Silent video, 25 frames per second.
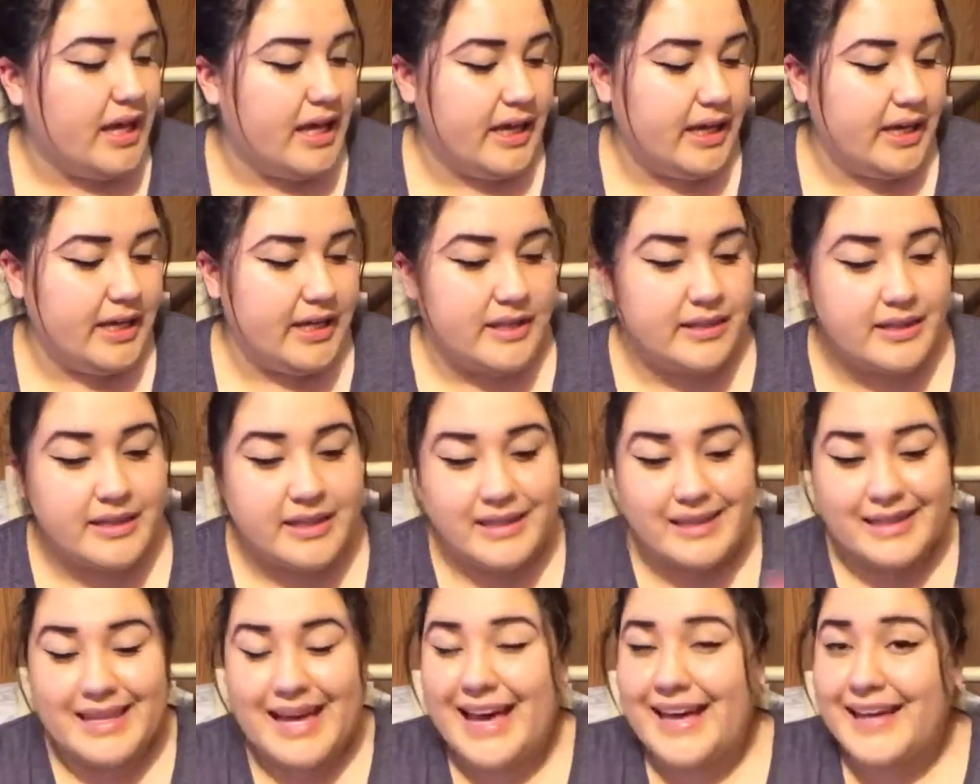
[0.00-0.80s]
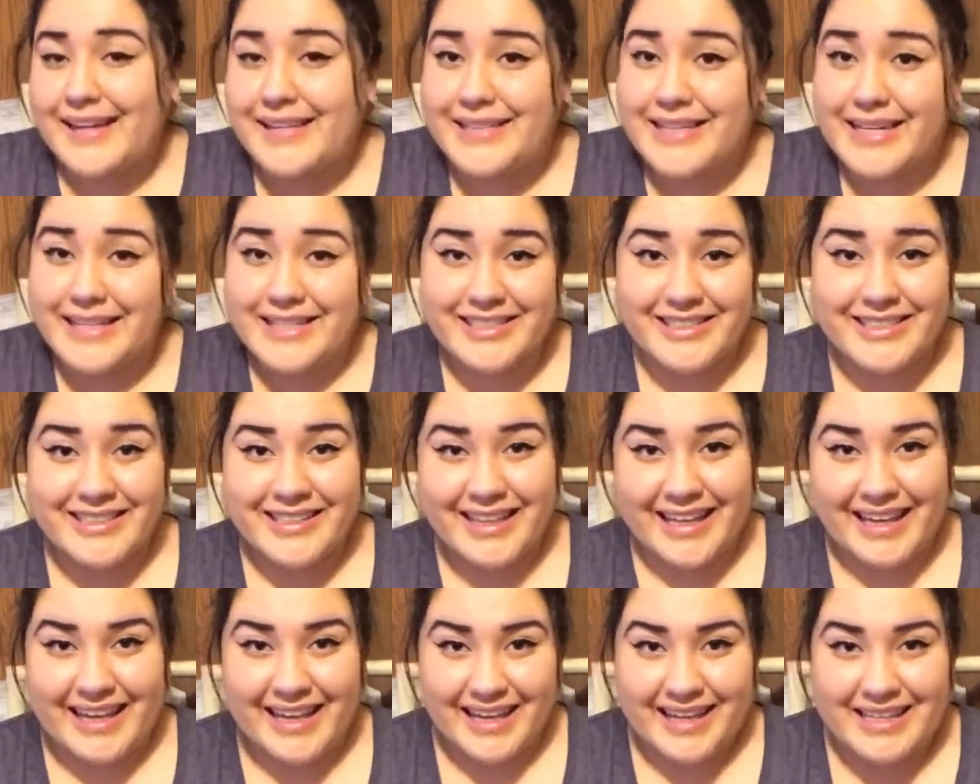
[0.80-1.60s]
And that is
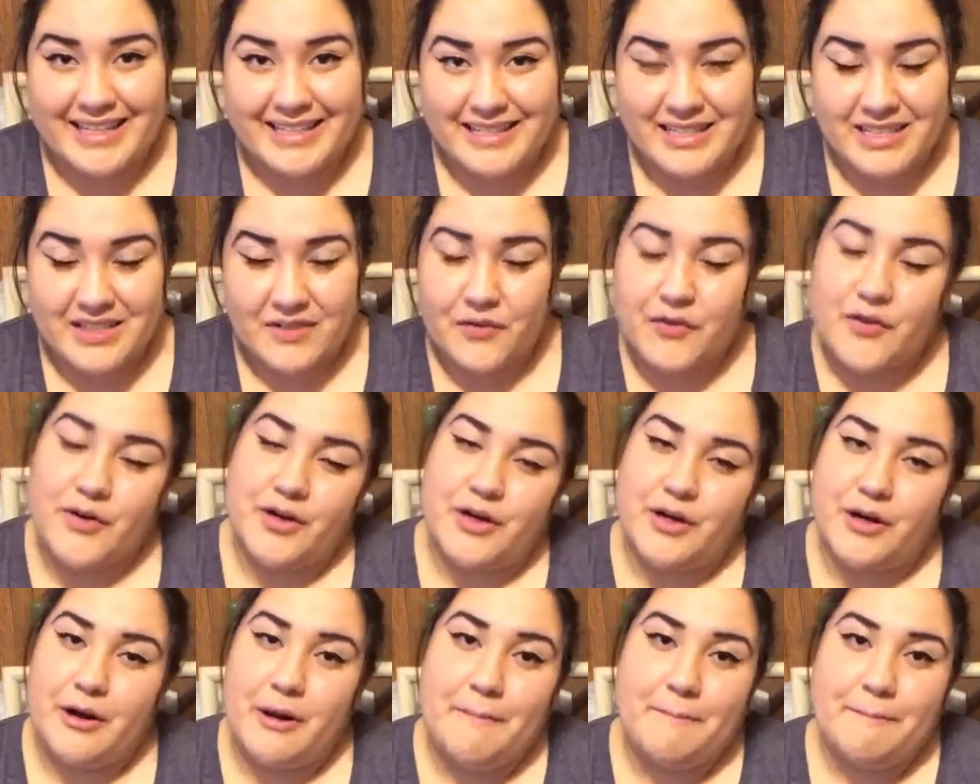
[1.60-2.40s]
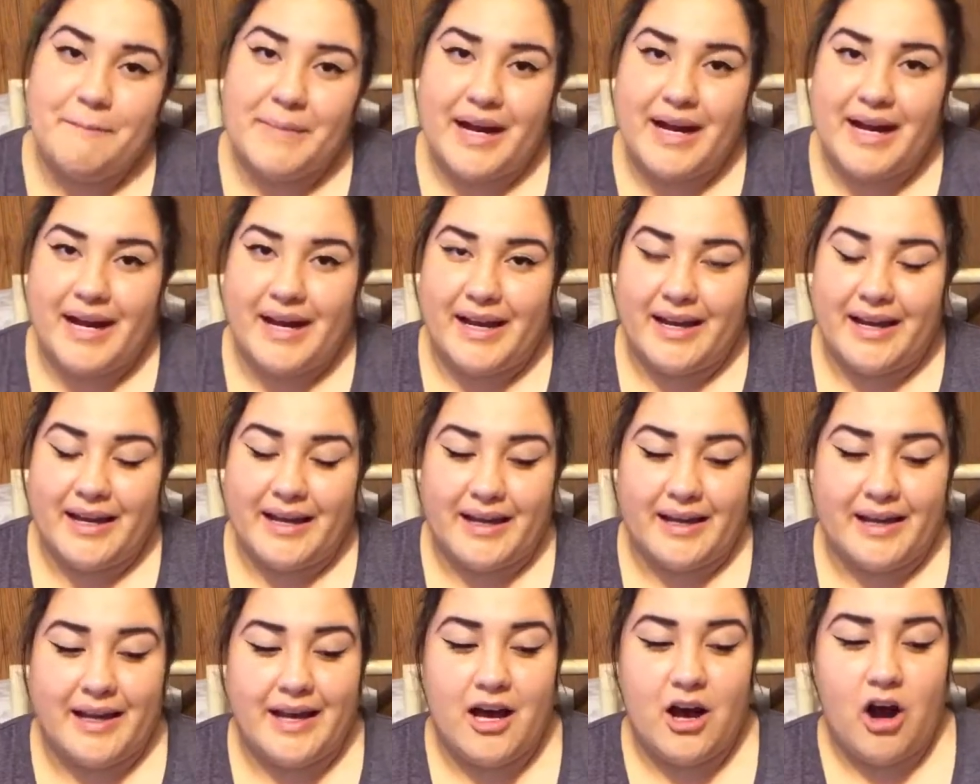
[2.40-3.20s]
actually it for
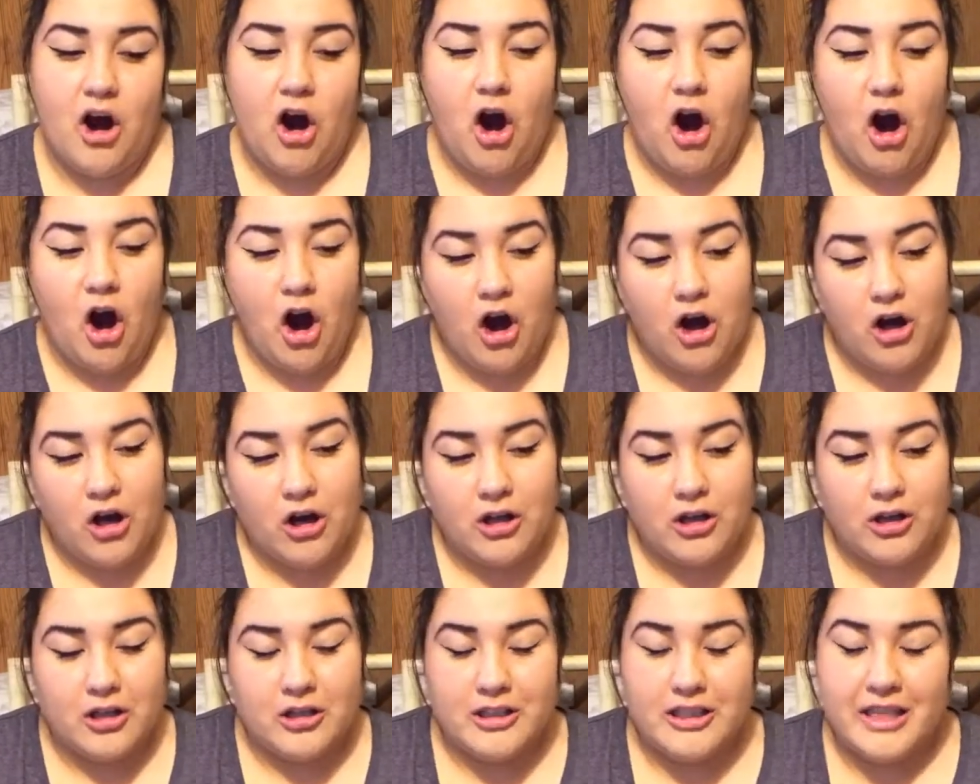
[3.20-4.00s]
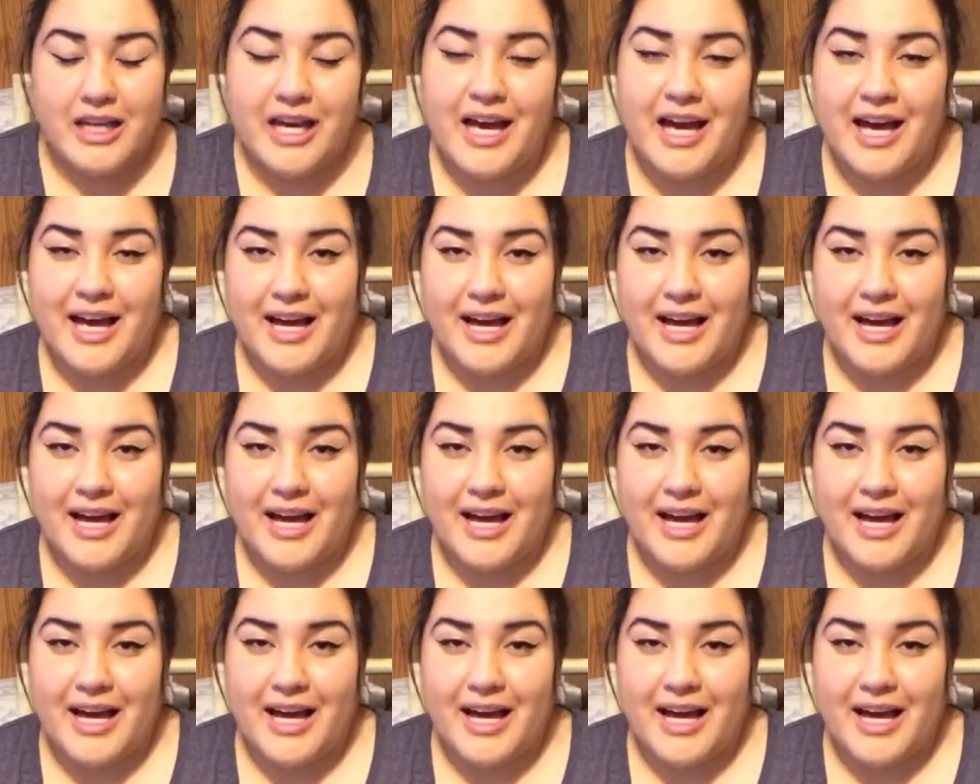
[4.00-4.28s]
my haul,